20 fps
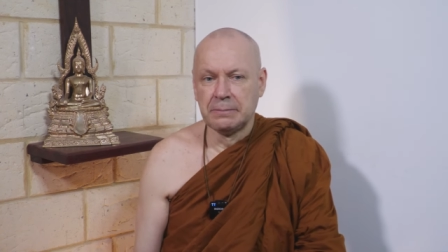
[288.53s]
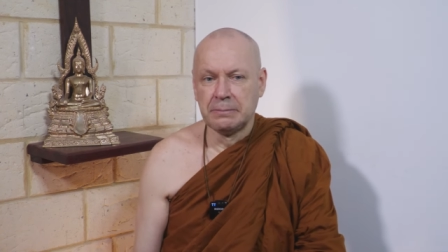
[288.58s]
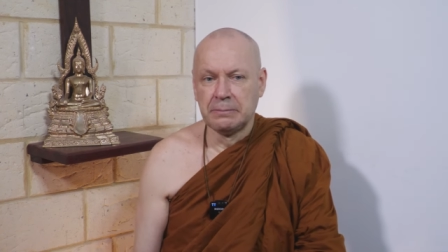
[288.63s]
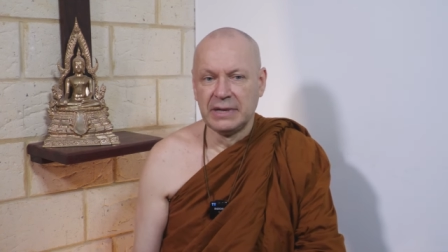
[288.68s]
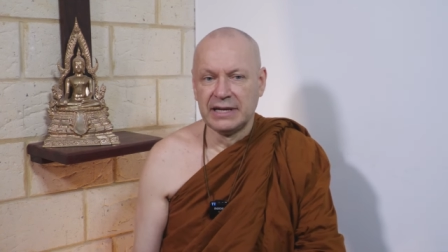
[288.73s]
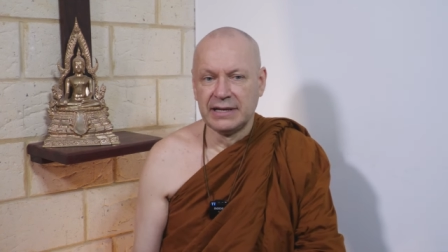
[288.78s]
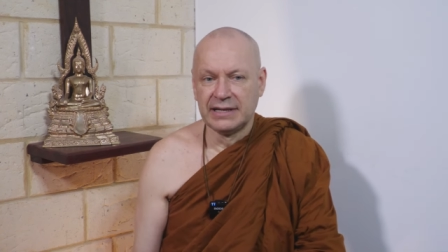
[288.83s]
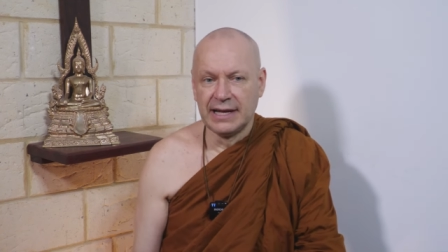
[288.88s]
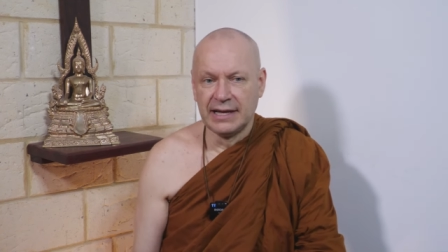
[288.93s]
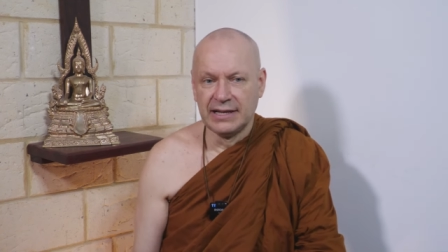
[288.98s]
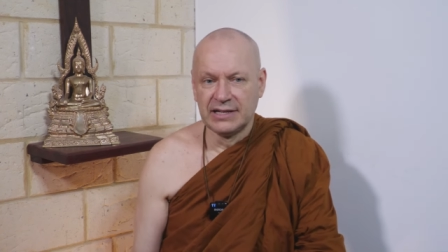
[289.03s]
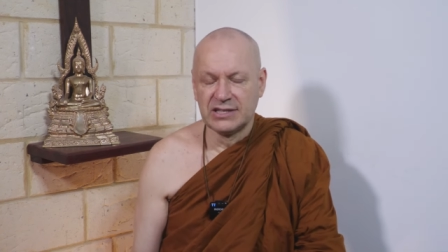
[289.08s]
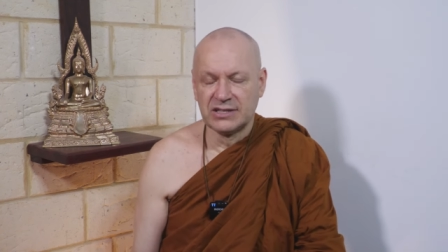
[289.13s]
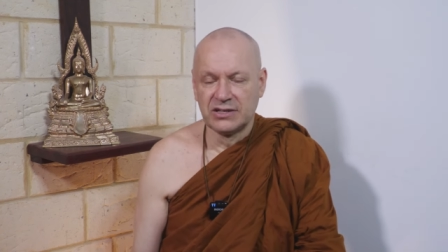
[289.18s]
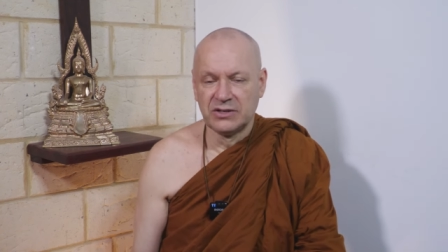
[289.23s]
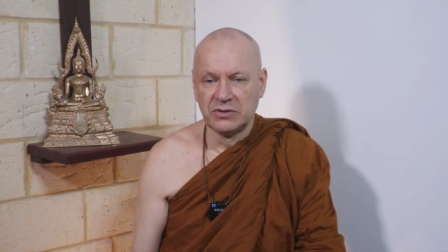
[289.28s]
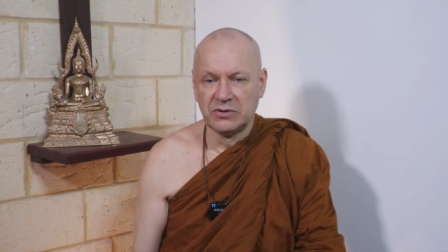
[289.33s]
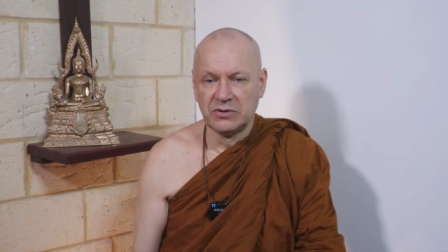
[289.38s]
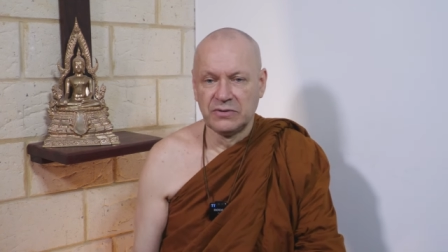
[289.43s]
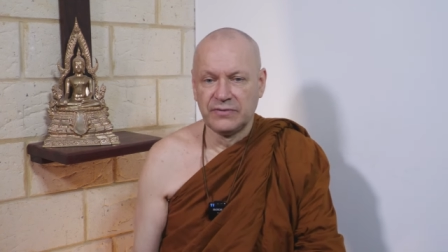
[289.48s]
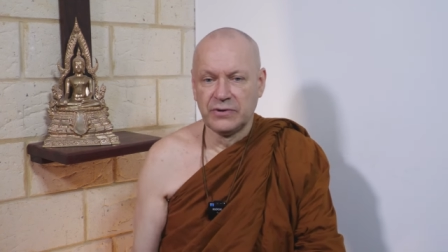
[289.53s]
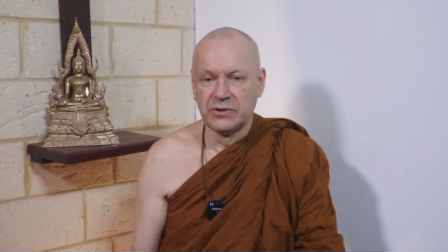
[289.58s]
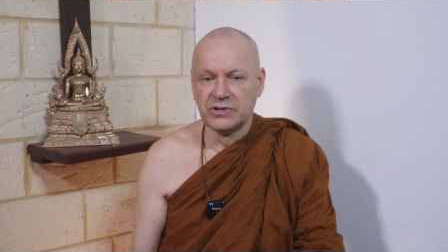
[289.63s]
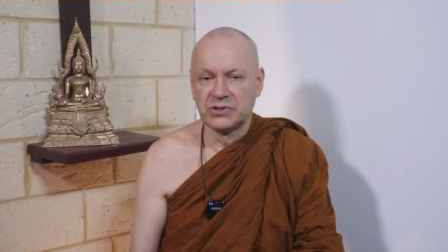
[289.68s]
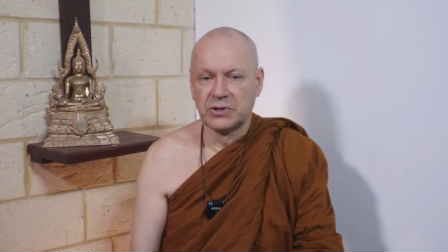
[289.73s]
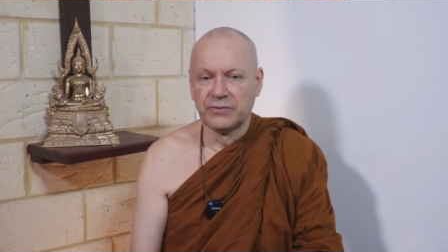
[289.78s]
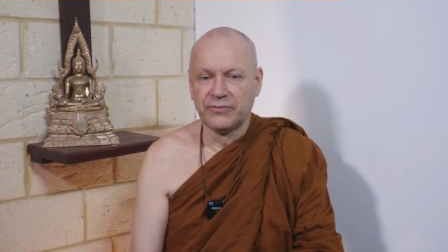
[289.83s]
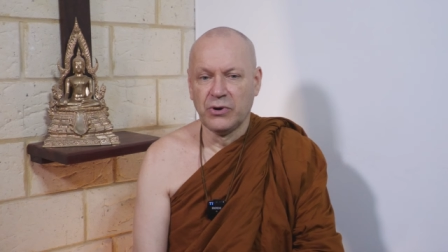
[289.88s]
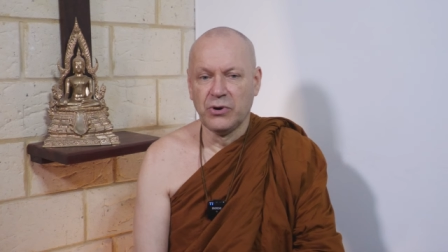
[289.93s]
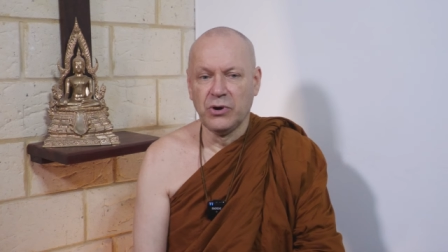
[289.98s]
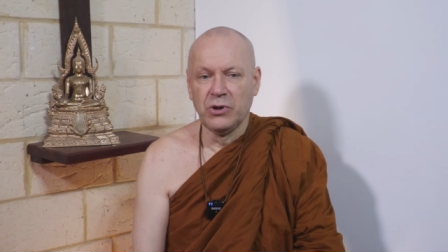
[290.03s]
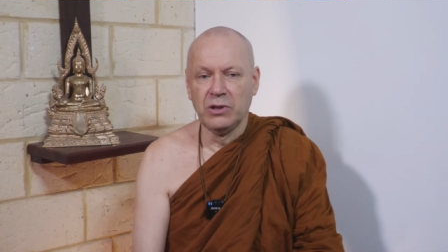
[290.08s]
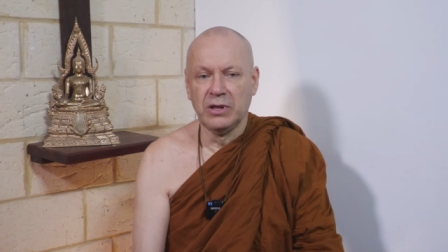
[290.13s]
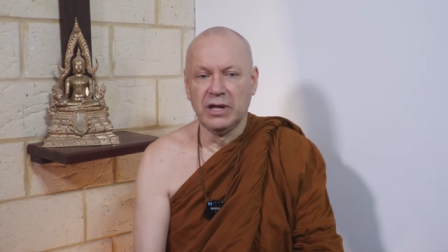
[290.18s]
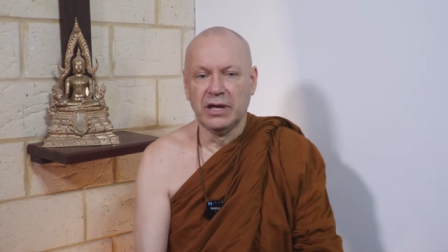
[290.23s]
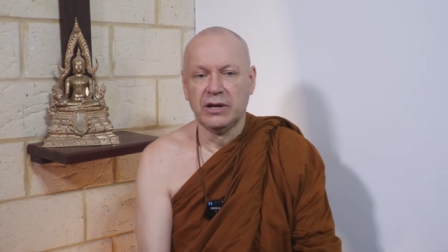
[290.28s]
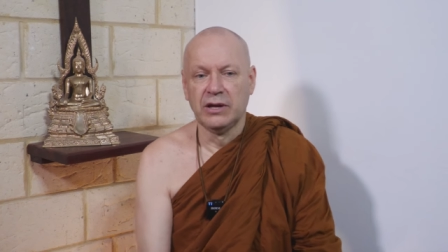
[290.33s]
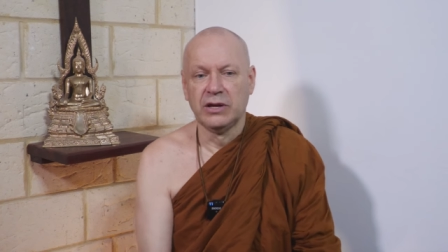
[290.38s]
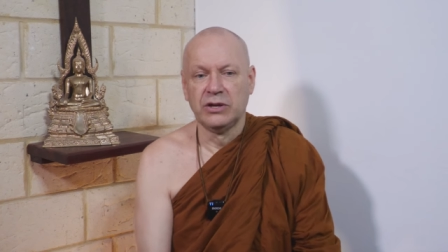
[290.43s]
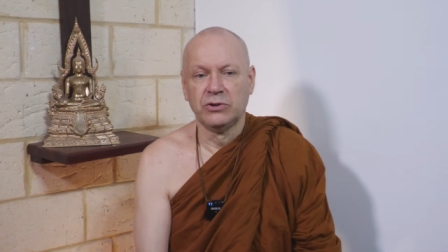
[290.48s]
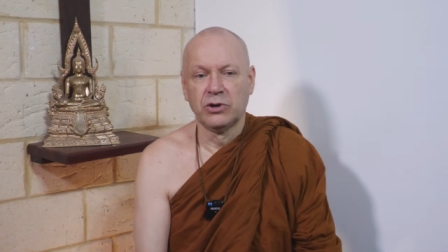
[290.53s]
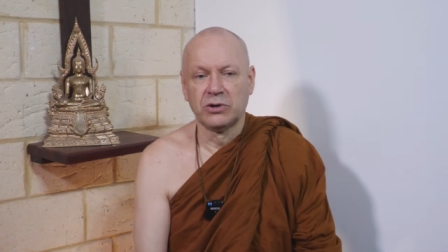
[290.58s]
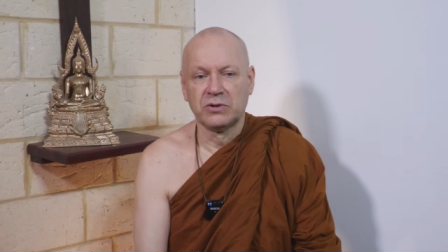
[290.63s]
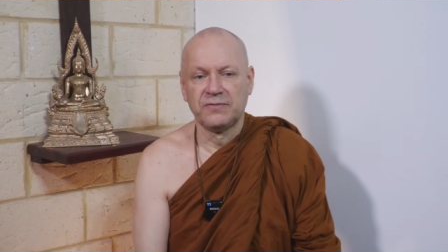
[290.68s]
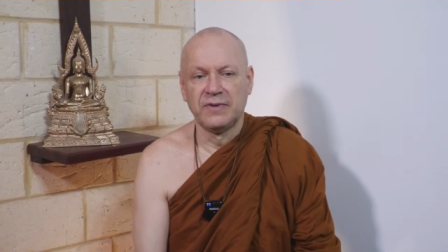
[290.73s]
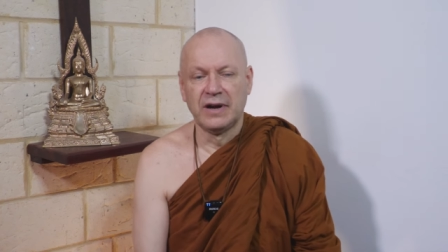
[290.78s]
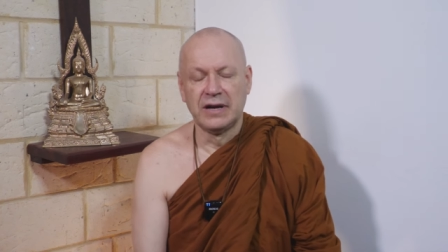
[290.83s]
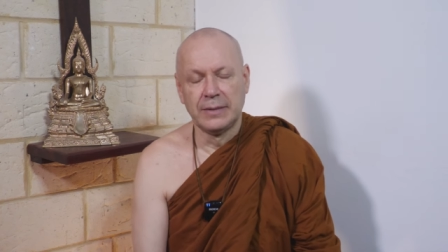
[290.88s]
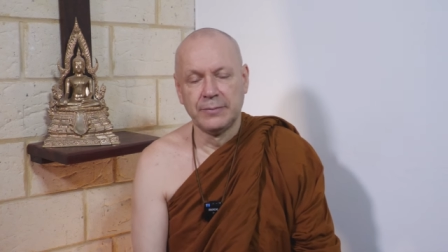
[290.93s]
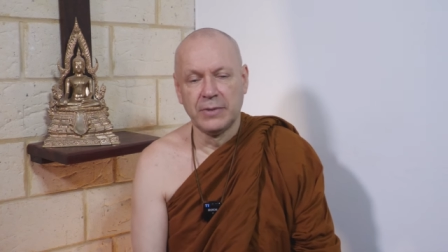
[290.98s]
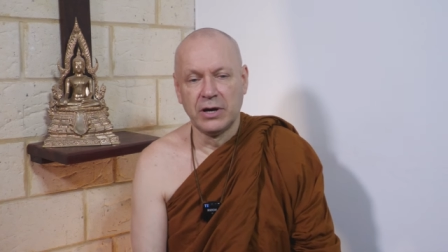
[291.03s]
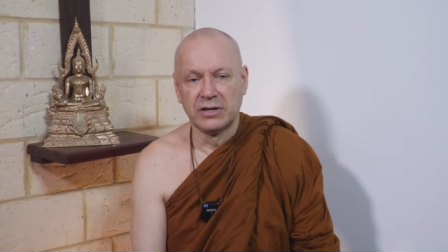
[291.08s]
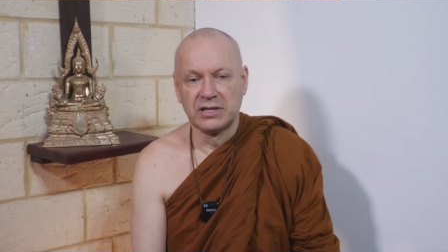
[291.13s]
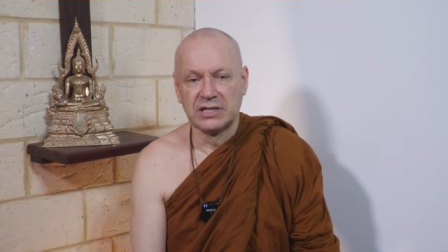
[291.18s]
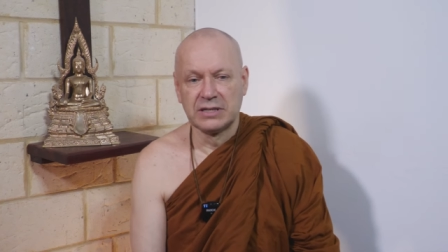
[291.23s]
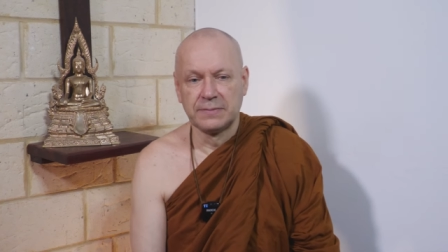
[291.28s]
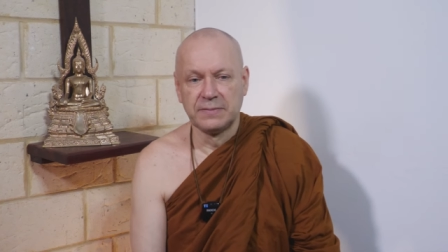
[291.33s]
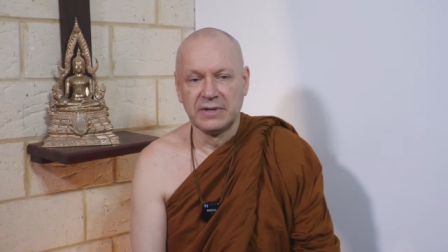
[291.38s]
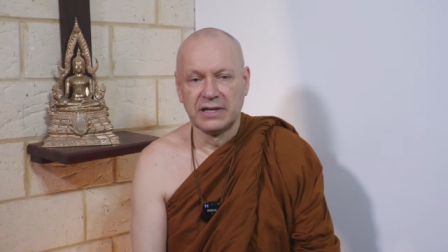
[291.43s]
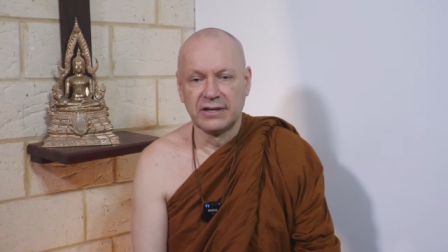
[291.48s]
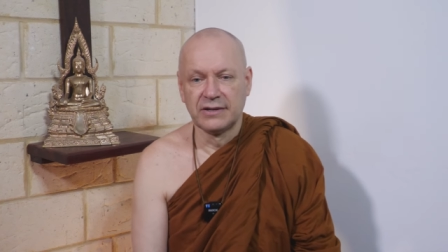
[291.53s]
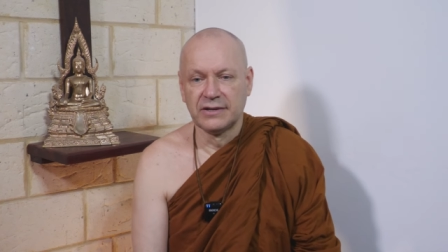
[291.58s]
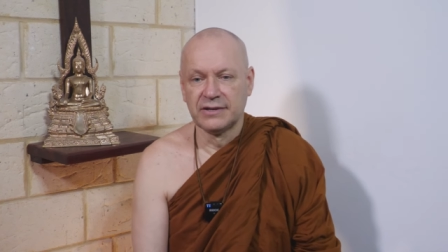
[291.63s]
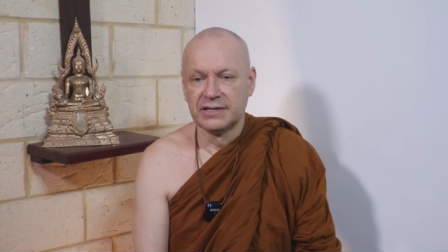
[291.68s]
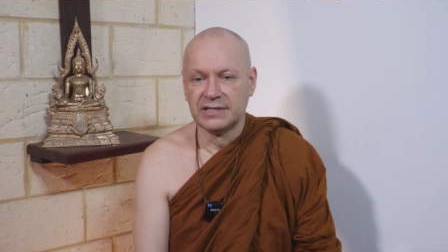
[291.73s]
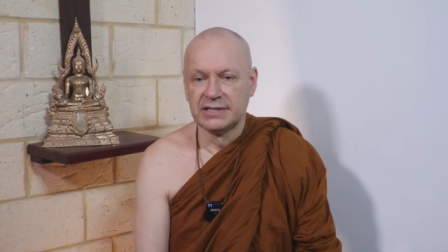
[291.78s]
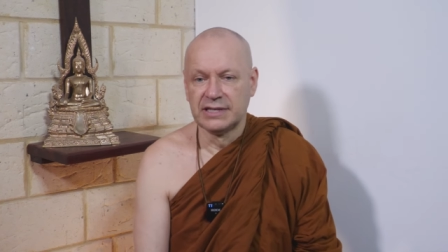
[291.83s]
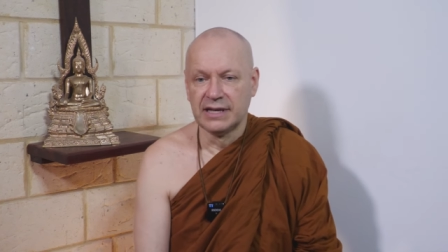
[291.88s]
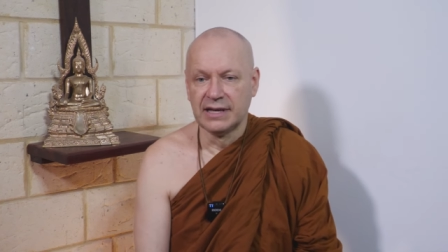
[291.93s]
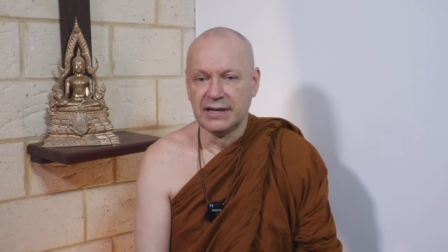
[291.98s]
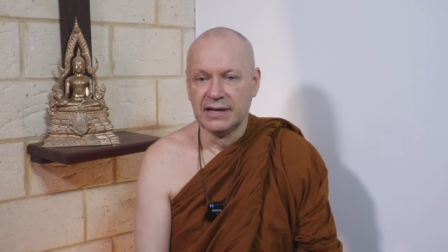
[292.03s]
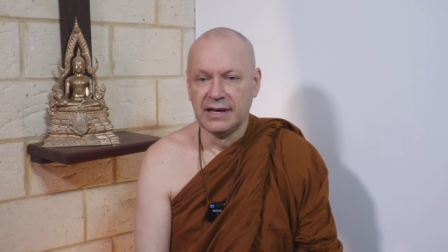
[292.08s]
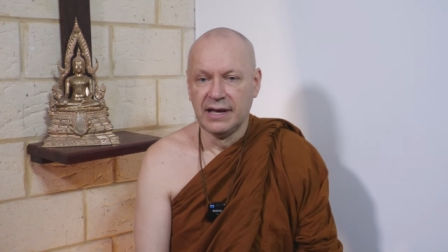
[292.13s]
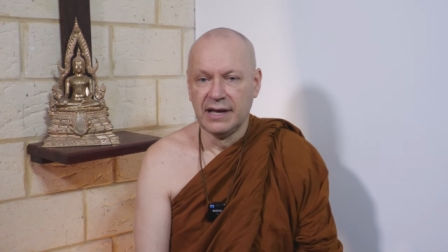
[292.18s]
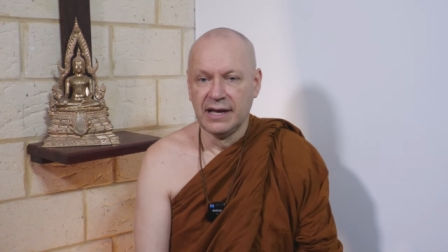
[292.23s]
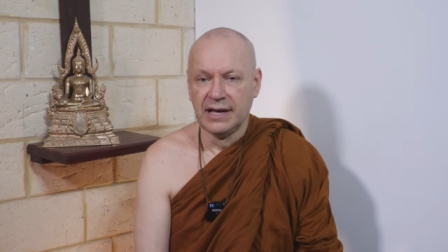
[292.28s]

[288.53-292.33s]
meditation first of all, uh, not very much, because uh,